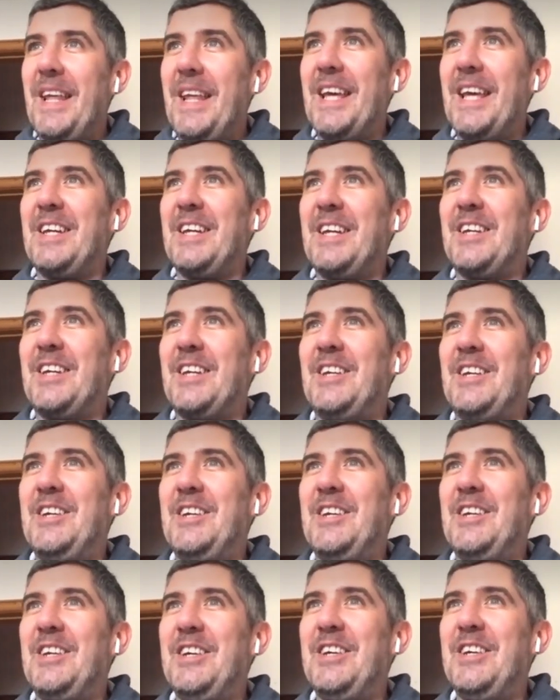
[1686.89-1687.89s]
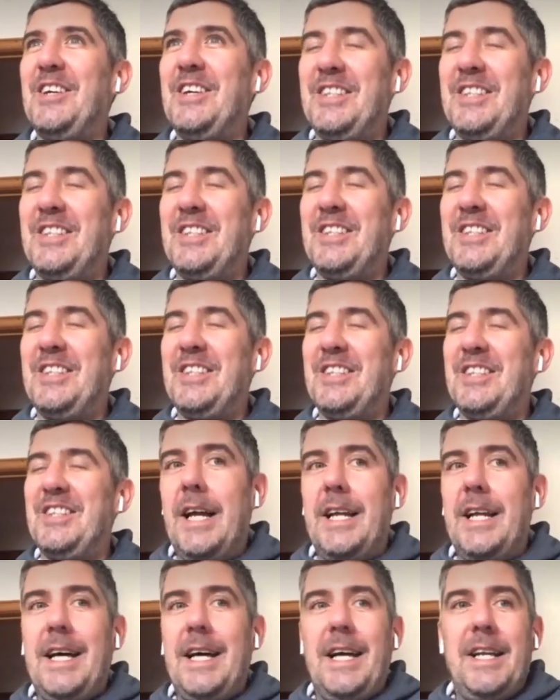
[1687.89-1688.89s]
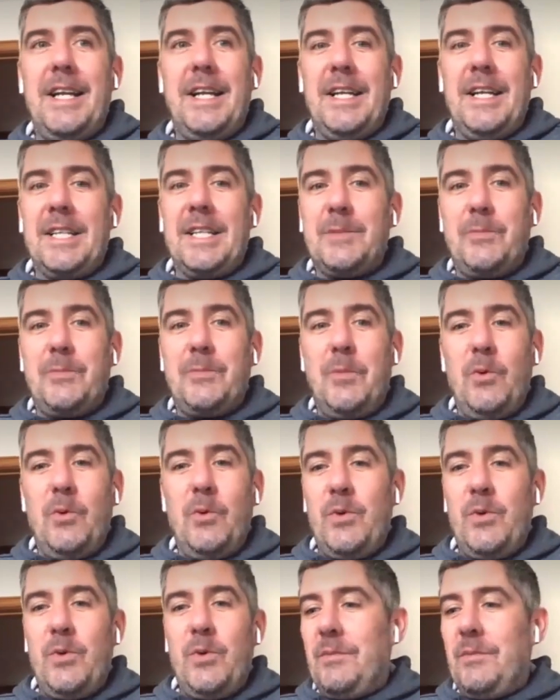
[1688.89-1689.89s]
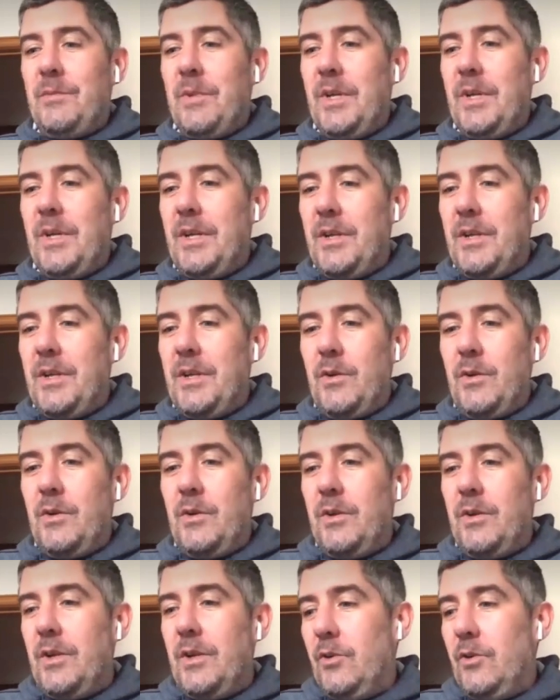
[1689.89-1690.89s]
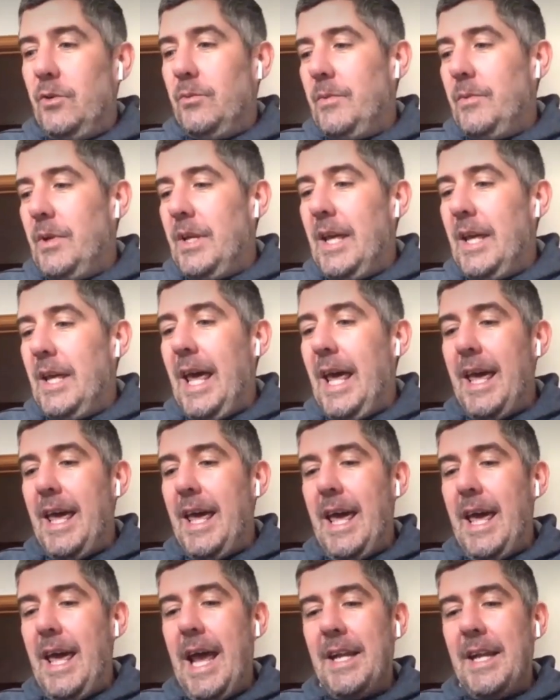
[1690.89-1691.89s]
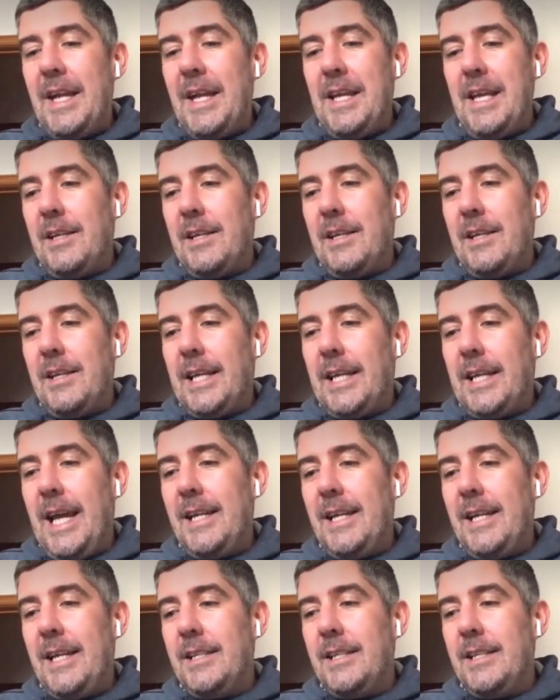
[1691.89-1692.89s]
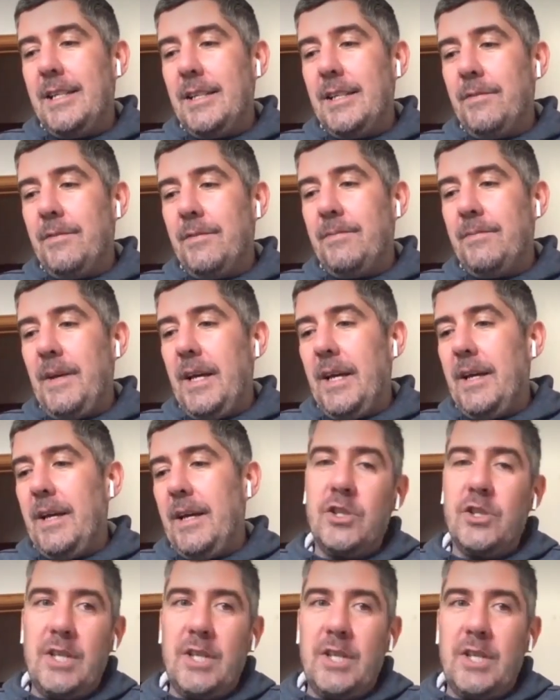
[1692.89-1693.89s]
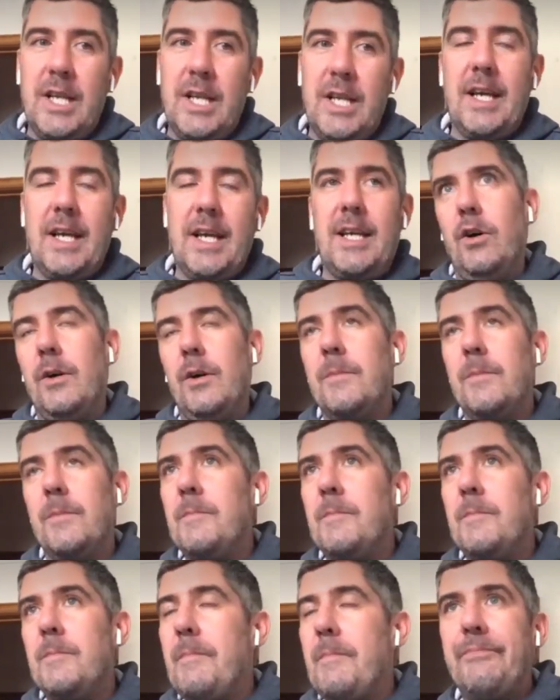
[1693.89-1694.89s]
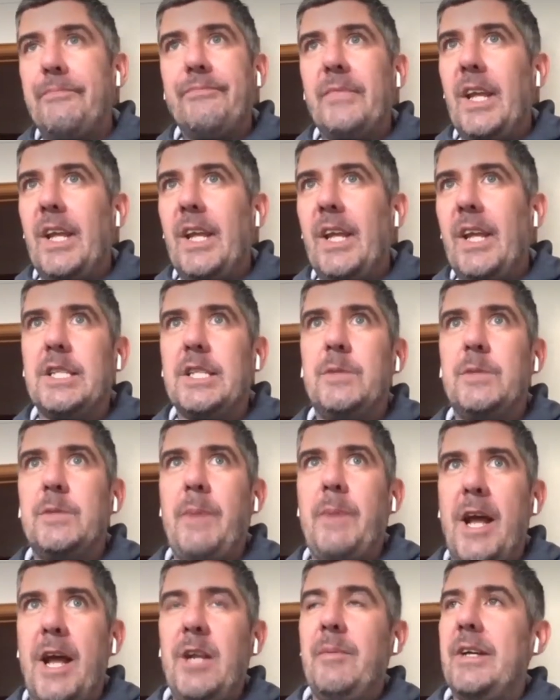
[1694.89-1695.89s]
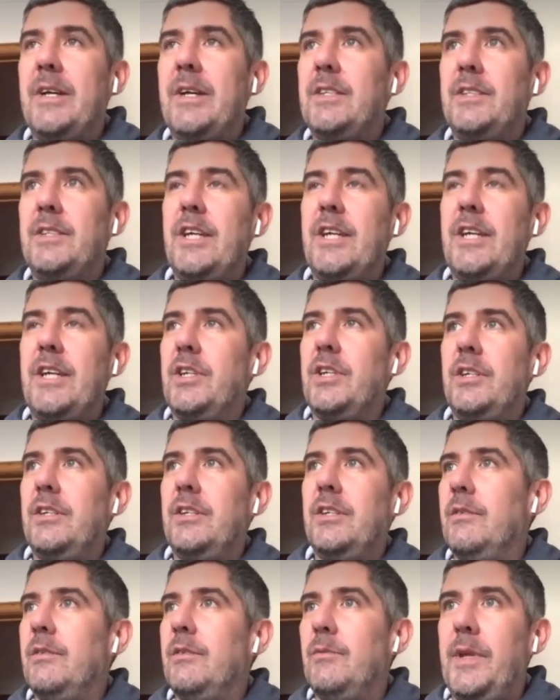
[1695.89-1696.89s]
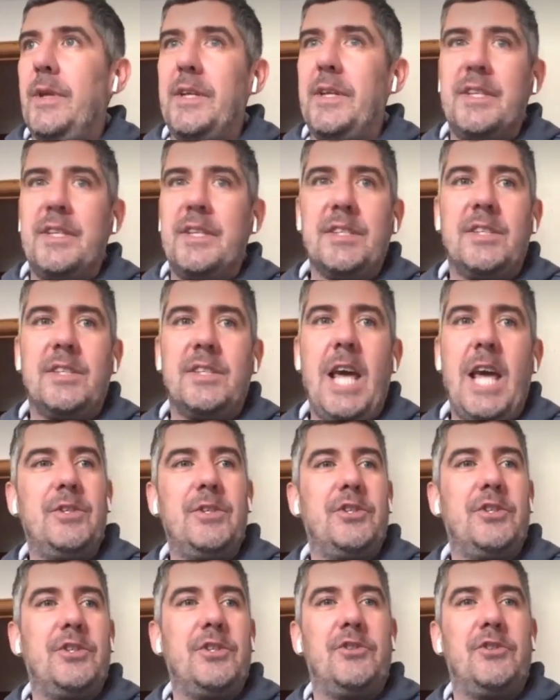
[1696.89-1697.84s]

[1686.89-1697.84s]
And I suppose any kind of engineering or experimentation, whether it's chemistry or through engineering or whatever,